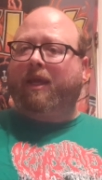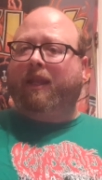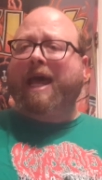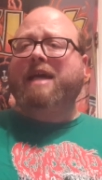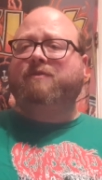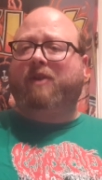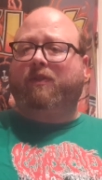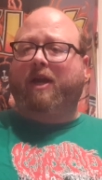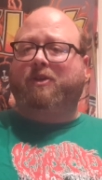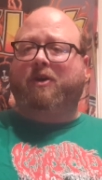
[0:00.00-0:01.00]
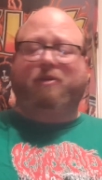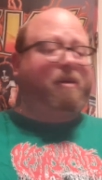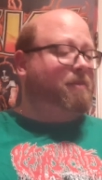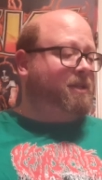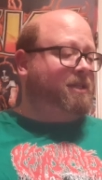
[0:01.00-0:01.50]
last video that I talked
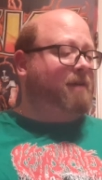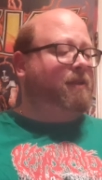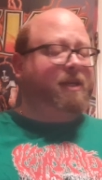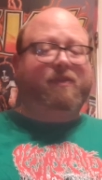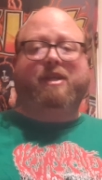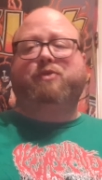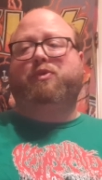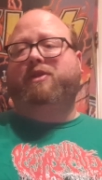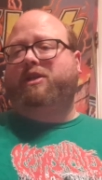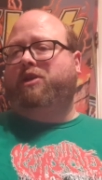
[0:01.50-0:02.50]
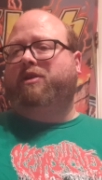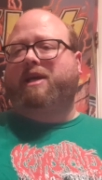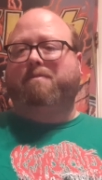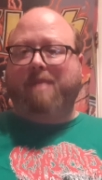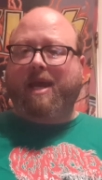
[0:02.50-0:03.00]
about, but definitely in this one that you're
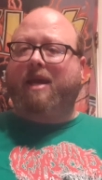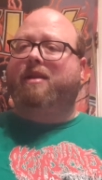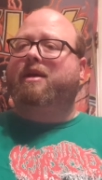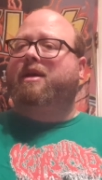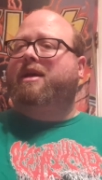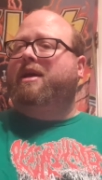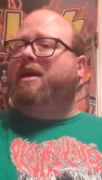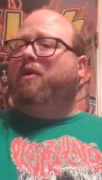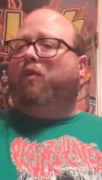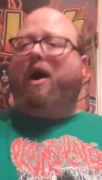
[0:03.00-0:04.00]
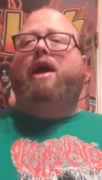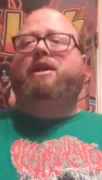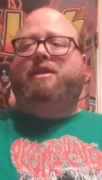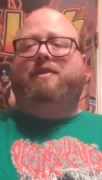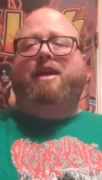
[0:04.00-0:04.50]
like, man,
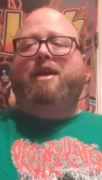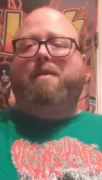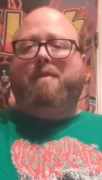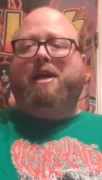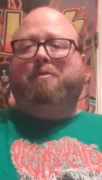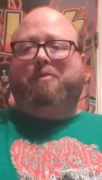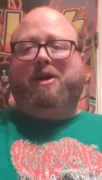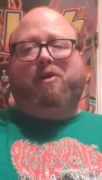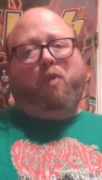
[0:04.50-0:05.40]
why did they not make it bigger?